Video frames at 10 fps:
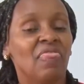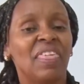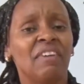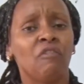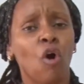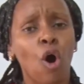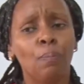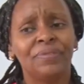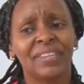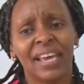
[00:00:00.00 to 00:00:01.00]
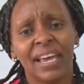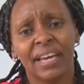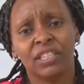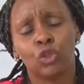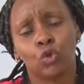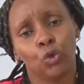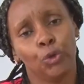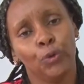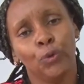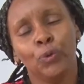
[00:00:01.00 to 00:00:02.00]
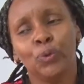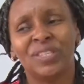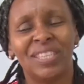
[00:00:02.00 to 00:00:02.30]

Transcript: they've opted to use